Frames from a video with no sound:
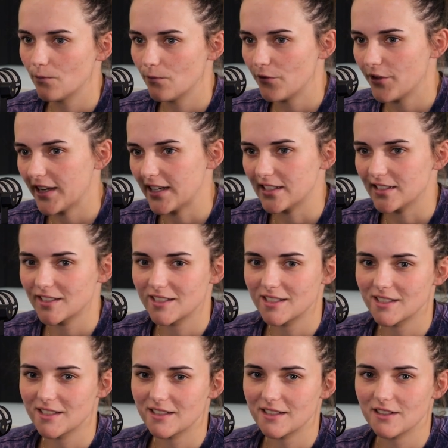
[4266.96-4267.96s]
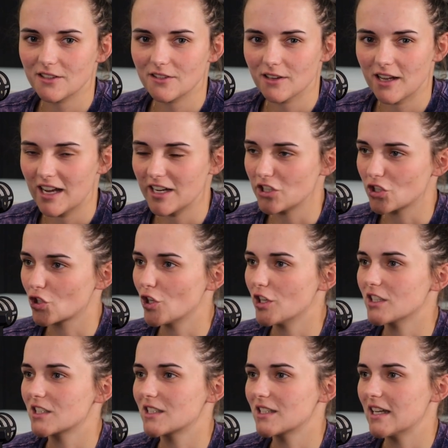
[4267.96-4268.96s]
things. Like I just
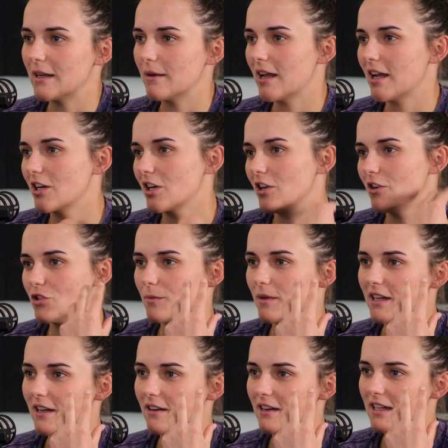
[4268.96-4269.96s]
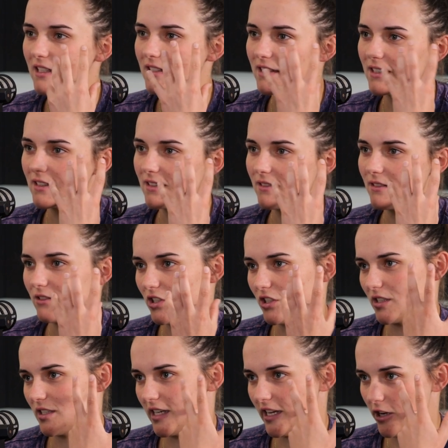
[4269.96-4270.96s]
couldn't sleep. Like I closed my eyes and
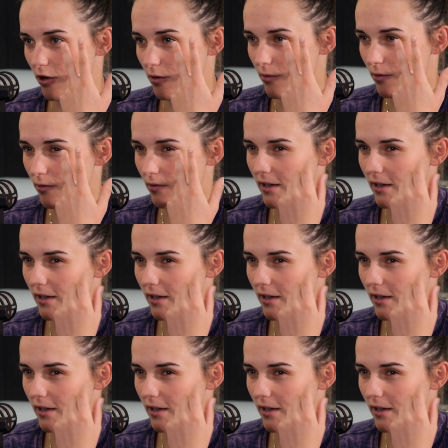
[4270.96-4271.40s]
just terrible.